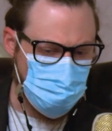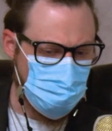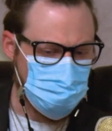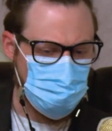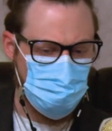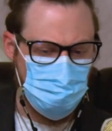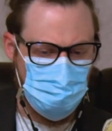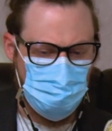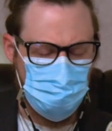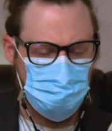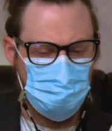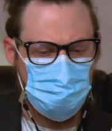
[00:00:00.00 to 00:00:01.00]
Week's coming
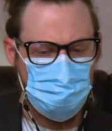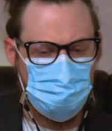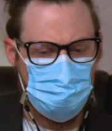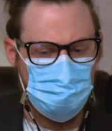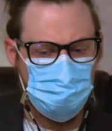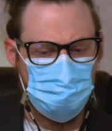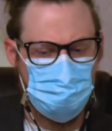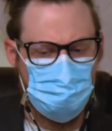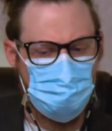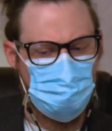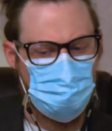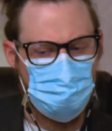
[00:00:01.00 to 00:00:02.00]
up, and
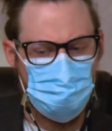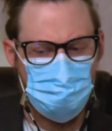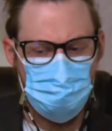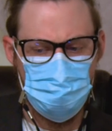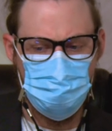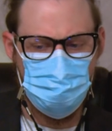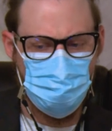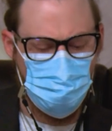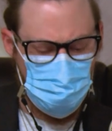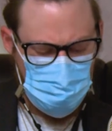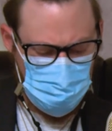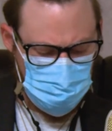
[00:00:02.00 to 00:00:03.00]
before
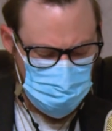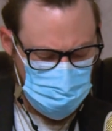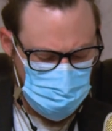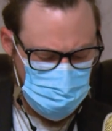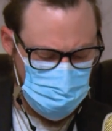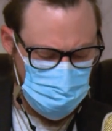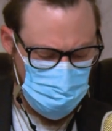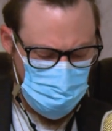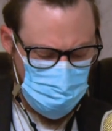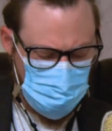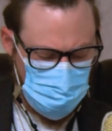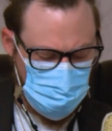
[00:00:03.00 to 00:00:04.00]
we get into
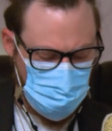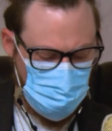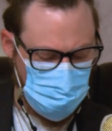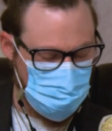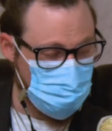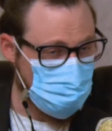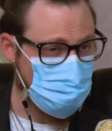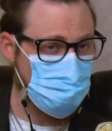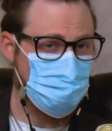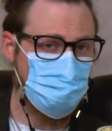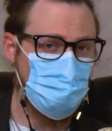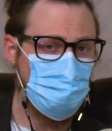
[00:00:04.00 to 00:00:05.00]
how people can get
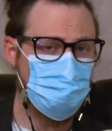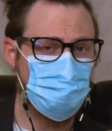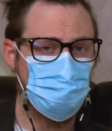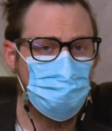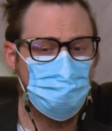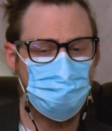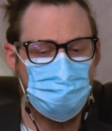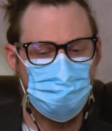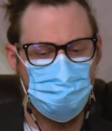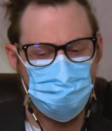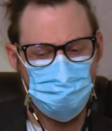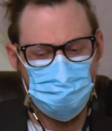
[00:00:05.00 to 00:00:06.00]
involved in the local level,
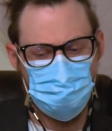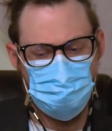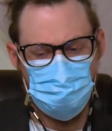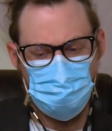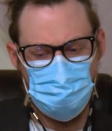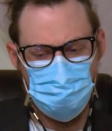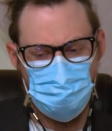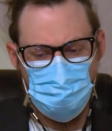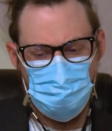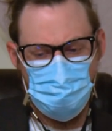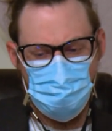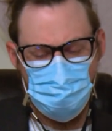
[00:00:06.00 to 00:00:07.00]
I was wondering
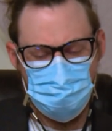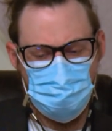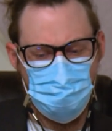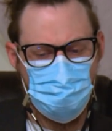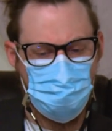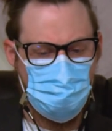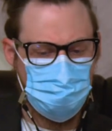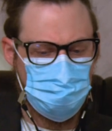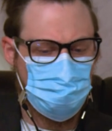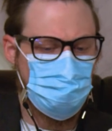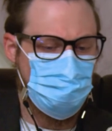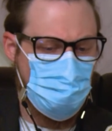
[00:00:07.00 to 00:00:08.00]
what type of
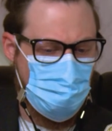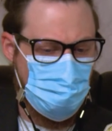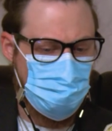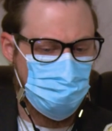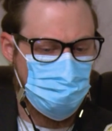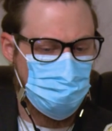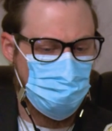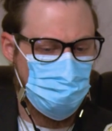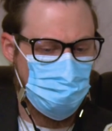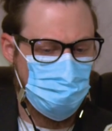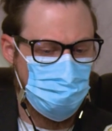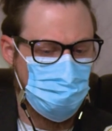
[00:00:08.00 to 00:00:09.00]
message do you have
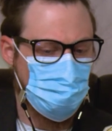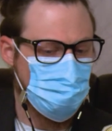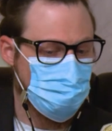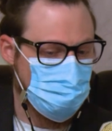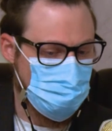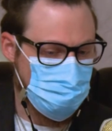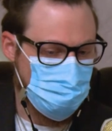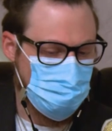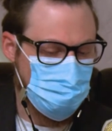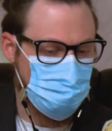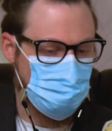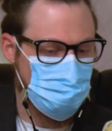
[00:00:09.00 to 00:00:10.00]
for young
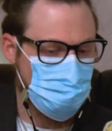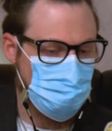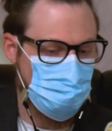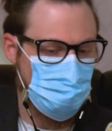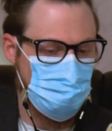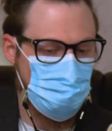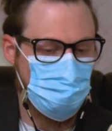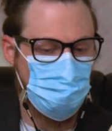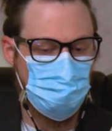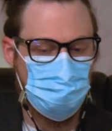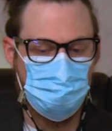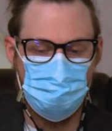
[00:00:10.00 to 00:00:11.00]
people in the community,
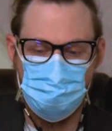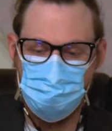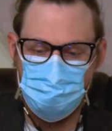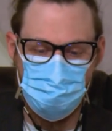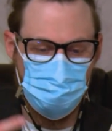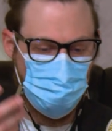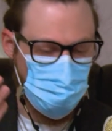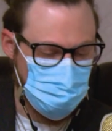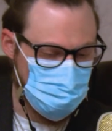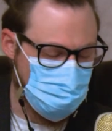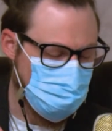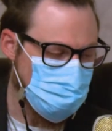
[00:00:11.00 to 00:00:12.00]
or even
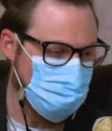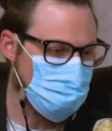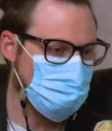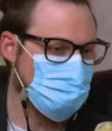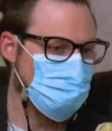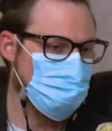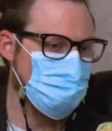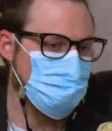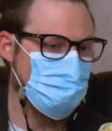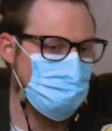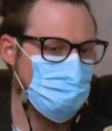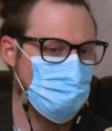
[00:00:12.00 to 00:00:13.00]
older people in the community,
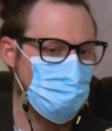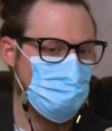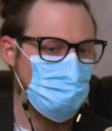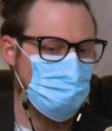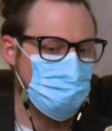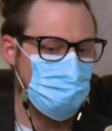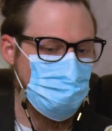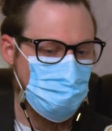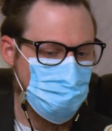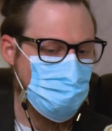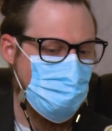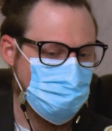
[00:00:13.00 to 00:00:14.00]
about the
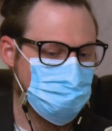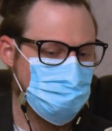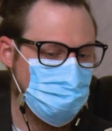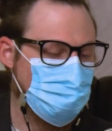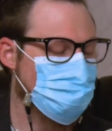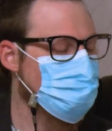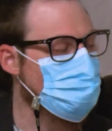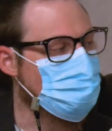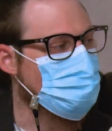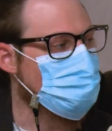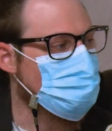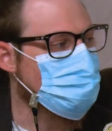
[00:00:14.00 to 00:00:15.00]
impacts that they can
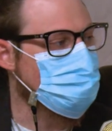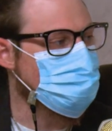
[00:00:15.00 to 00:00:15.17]
make on climate